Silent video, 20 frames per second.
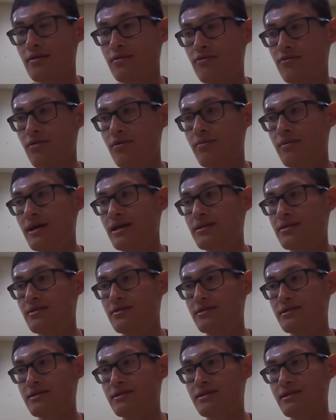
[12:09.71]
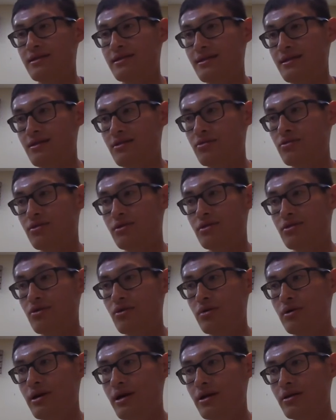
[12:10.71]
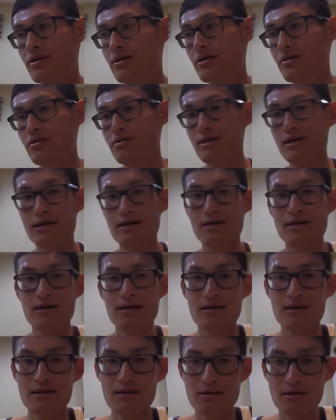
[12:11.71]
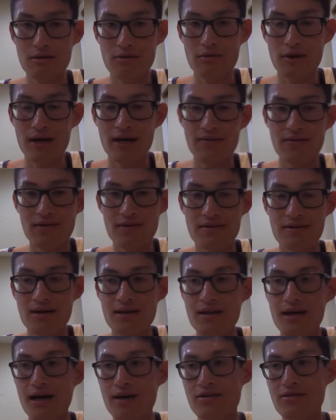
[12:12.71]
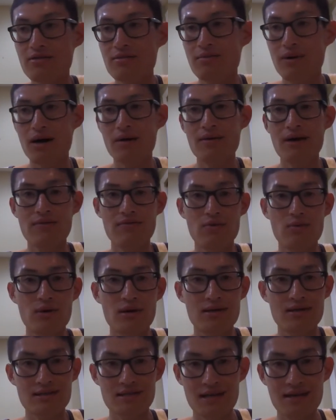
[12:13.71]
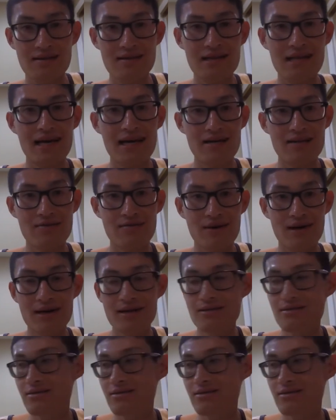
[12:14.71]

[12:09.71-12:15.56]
for me to endure, you know, the ray of the sun, I just probably have to wear a sunglass, right?